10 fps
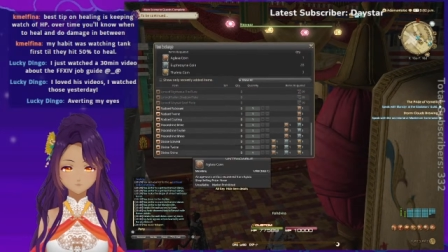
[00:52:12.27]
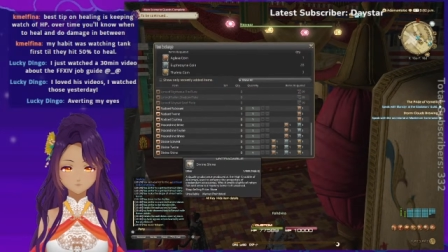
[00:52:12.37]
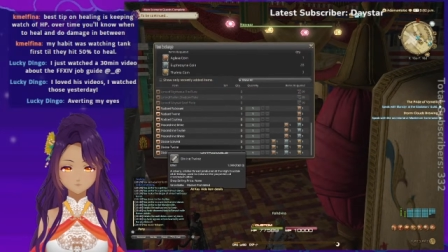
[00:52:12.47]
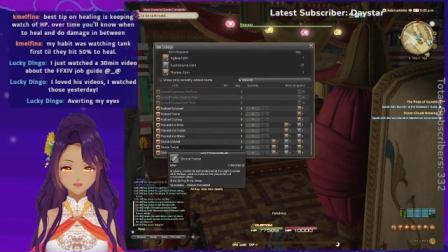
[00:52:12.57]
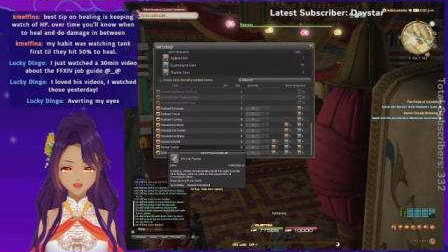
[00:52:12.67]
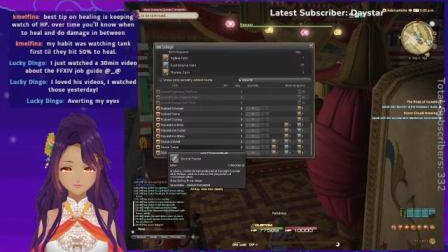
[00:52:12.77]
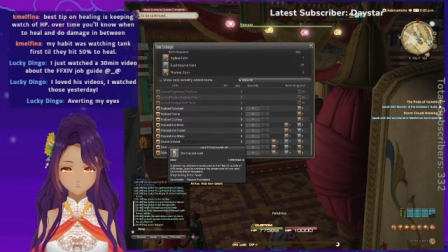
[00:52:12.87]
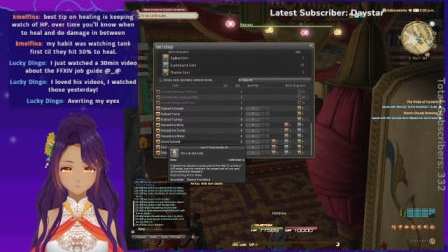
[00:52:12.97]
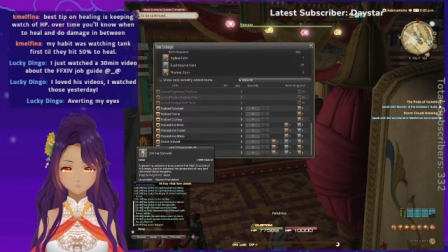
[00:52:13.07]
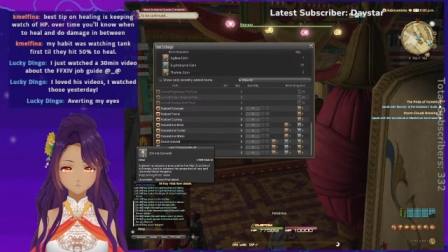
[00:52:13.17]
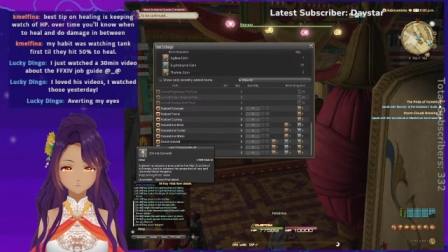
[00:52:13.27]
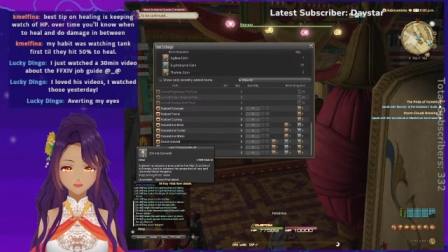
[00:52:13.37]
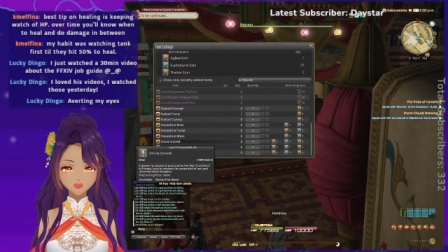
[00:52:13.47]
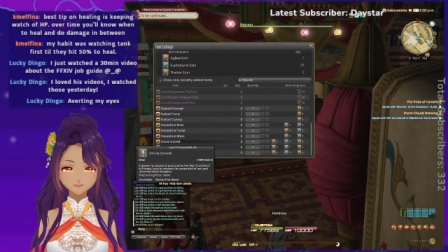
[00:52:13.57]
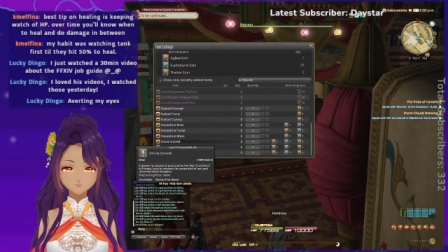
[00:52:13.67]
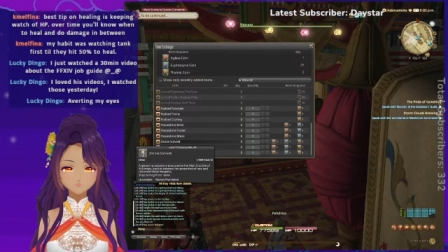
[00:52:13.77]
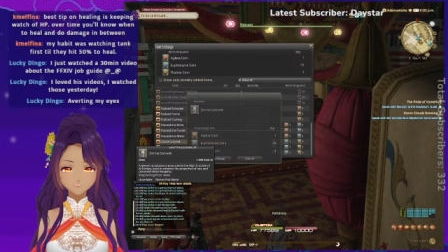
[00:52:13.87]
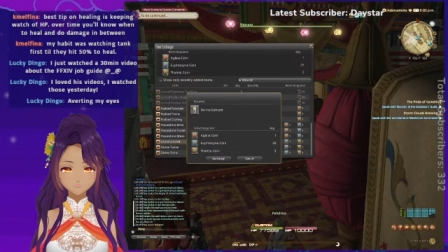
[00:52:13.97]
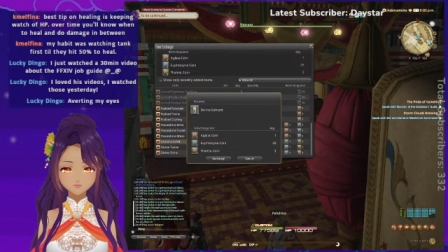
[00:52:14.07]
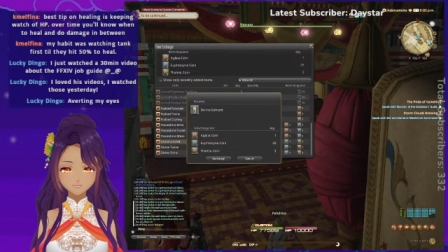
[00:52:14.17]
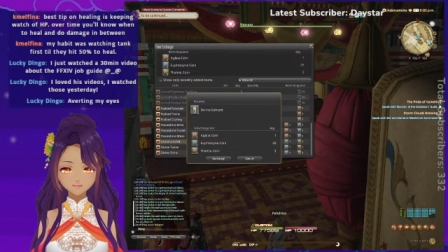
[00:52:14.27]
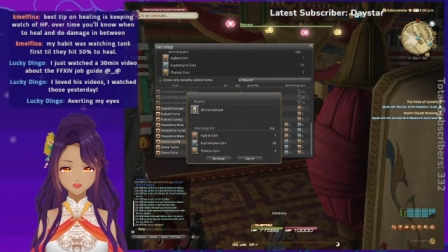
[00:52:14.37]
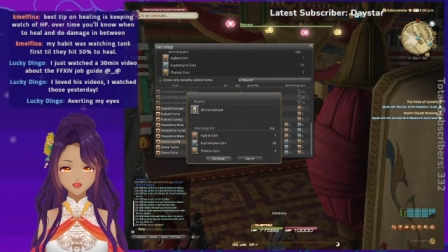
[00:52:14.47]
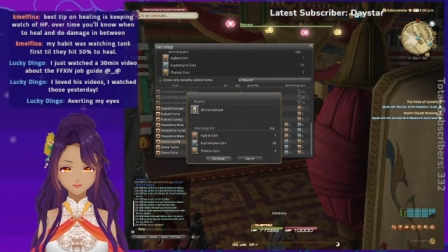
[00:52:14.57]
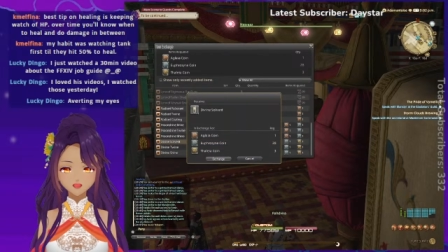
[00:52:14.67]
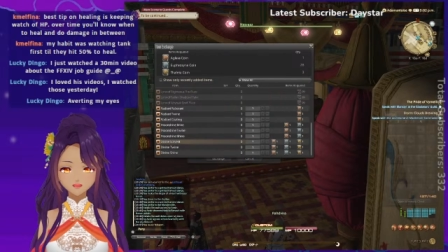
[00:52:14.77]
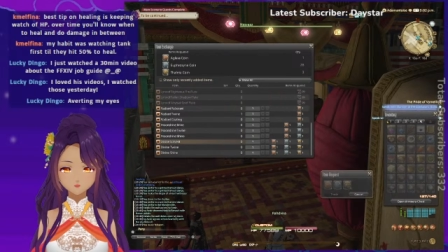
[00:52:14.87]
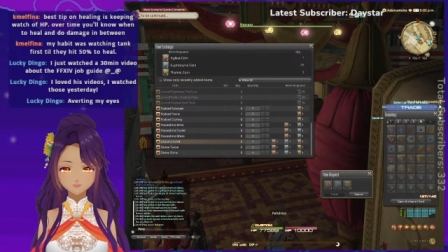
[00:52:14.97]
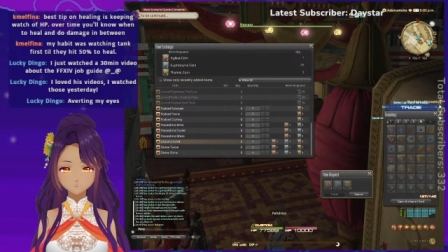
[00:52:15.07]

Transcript: Divine Solvent. Yep, alright, good.